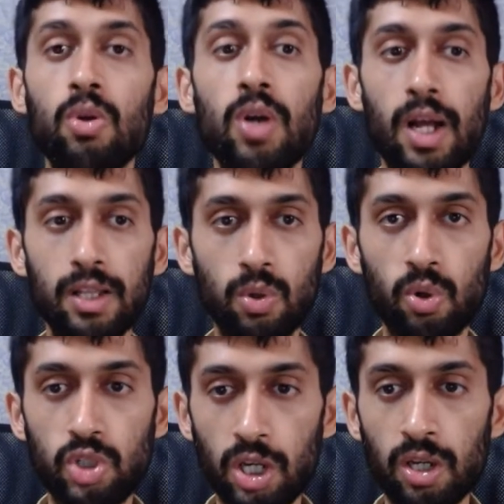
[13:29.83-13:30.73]
through health
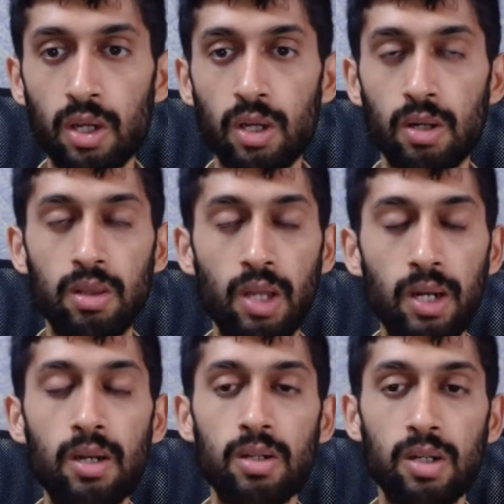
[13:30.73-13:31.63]
coaching
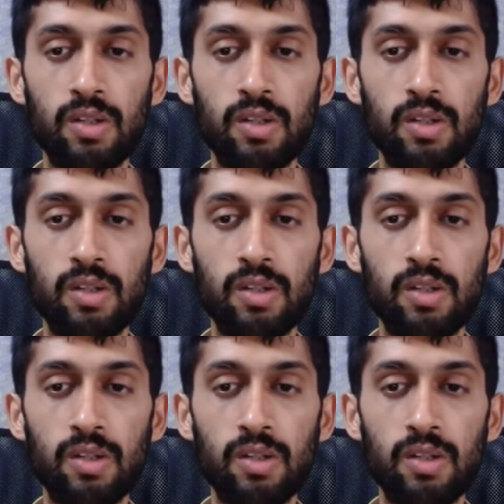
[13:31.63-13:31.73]
then